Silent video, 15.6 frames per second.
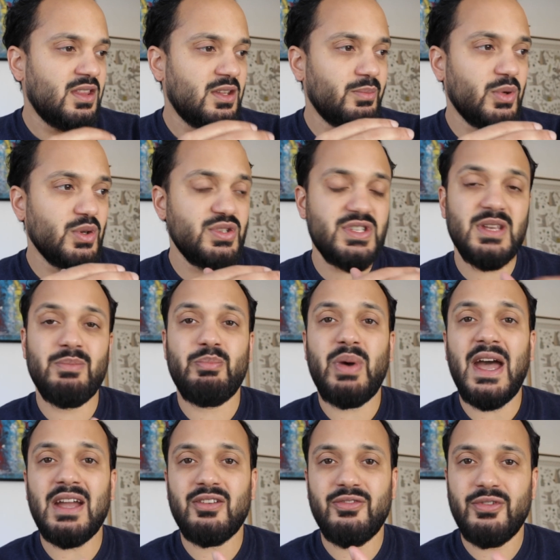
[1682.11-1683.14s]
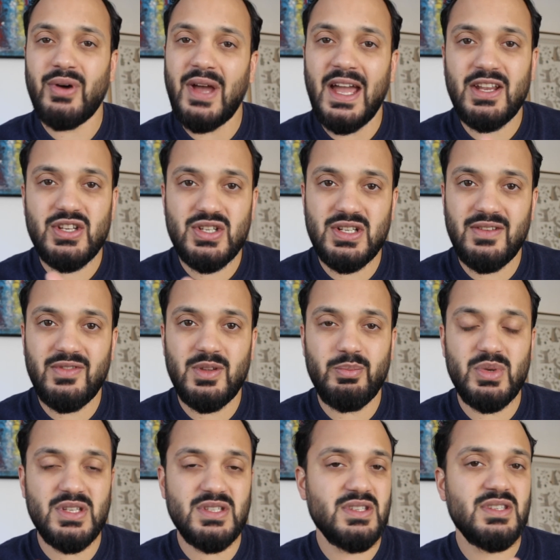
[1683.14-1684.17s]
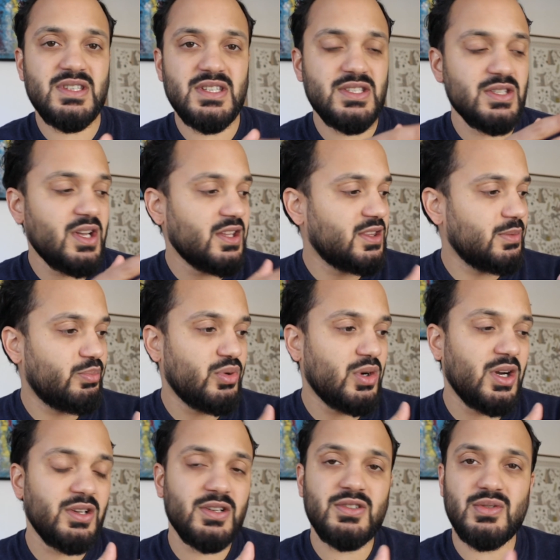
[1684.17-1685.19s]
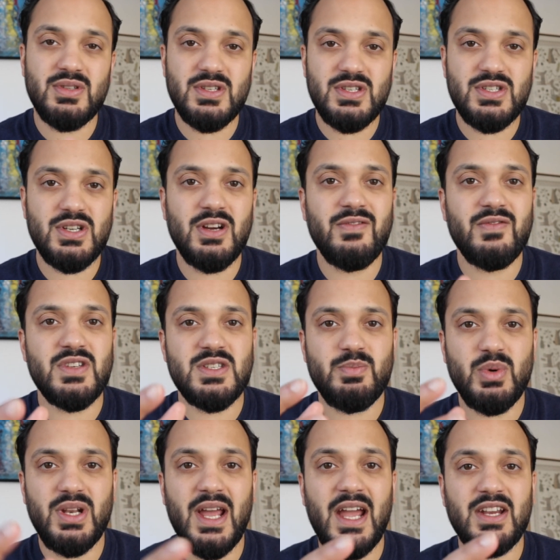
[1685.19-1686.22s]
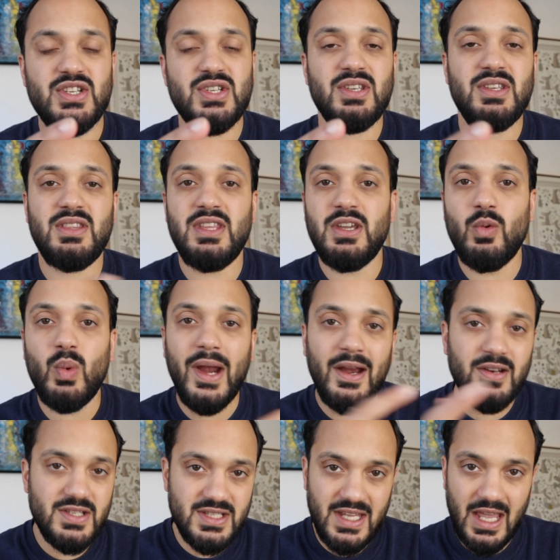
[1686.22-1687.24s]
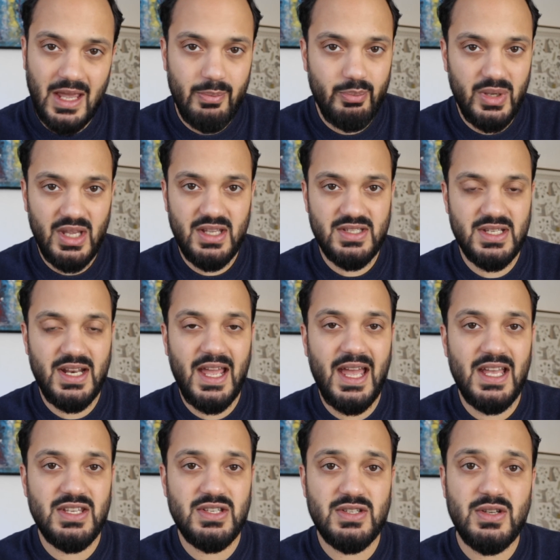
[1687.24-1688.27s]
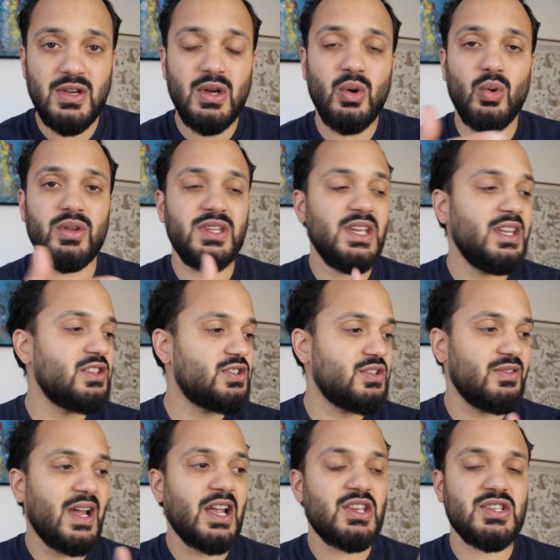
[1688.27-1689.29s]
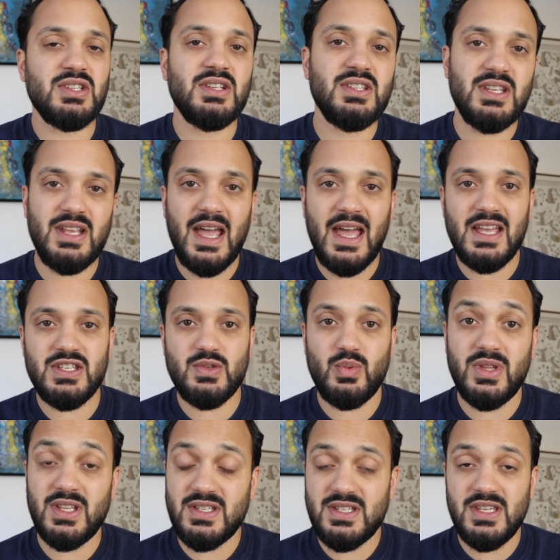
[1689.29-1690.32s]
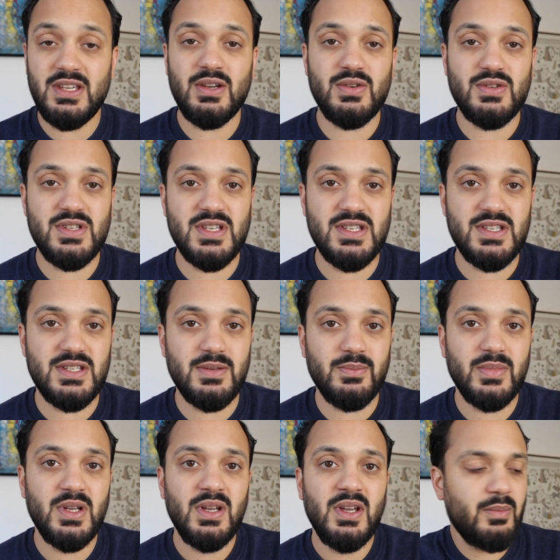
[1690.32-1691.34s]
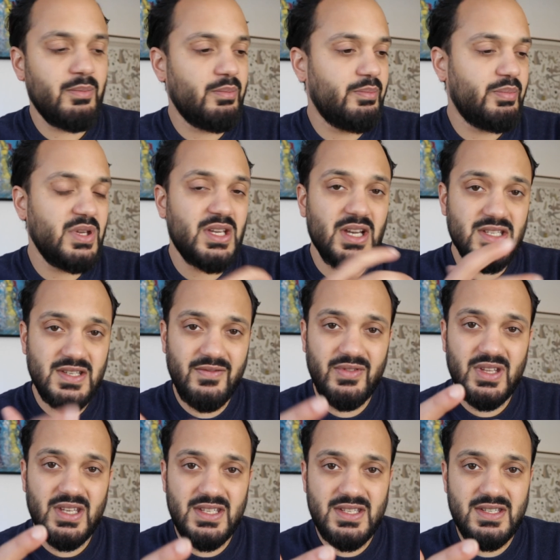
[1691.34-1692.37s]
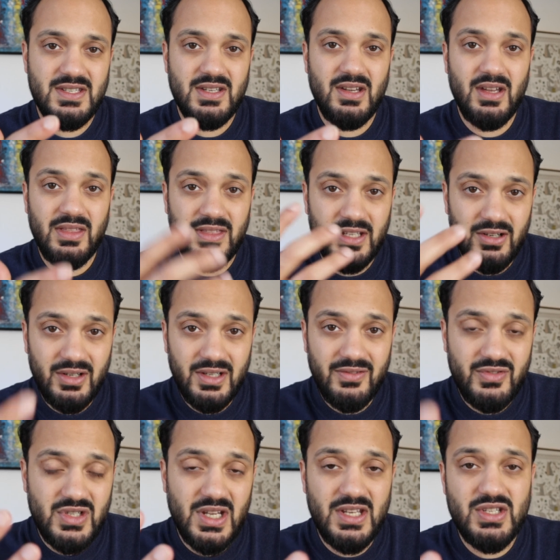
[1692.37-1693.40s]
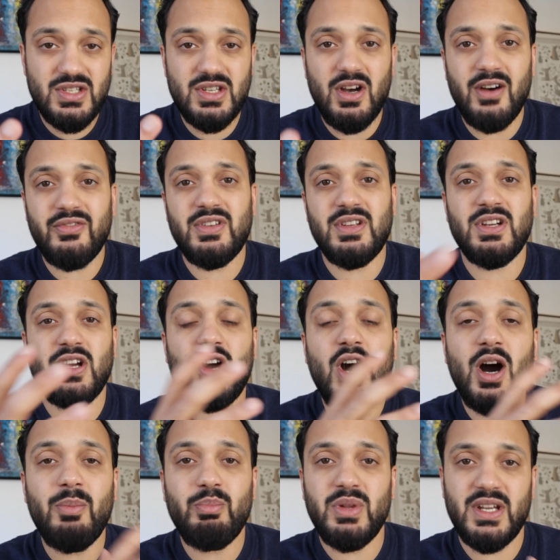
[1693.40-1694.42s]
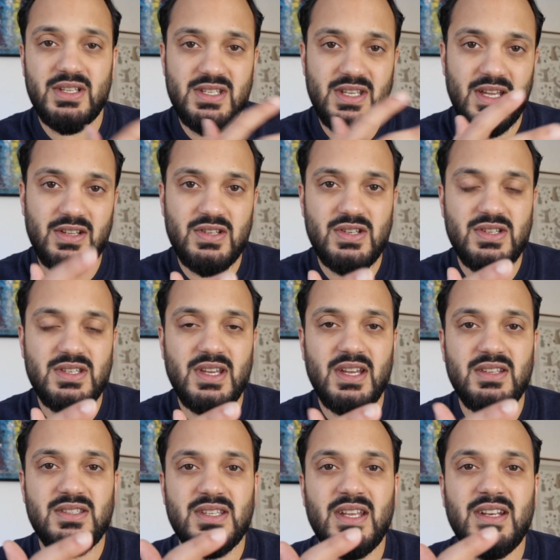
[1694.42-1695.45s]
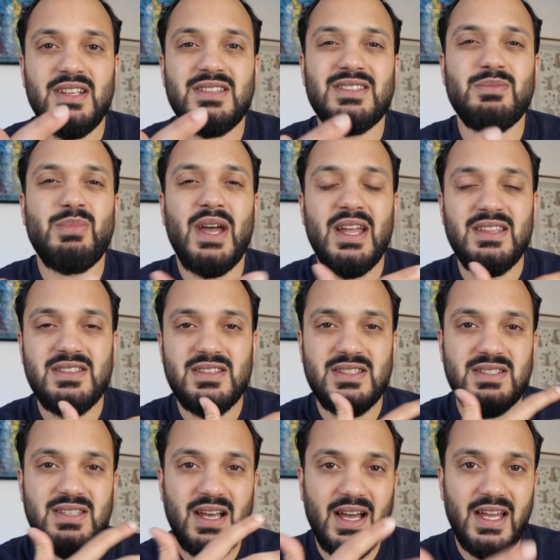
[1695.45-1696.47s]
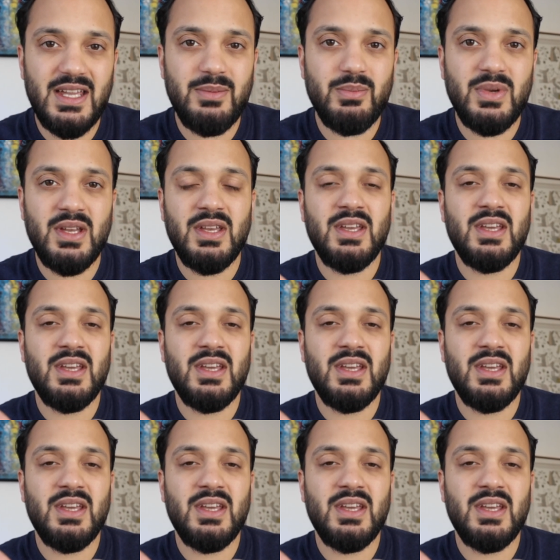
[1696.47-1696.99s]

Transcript: the most impactful action of the business is not the product or the service, but actually the awareness campaigns it has or the interaction it has with its ecosystem. Because of this, a theory of change is often a complex exercise, and it demands time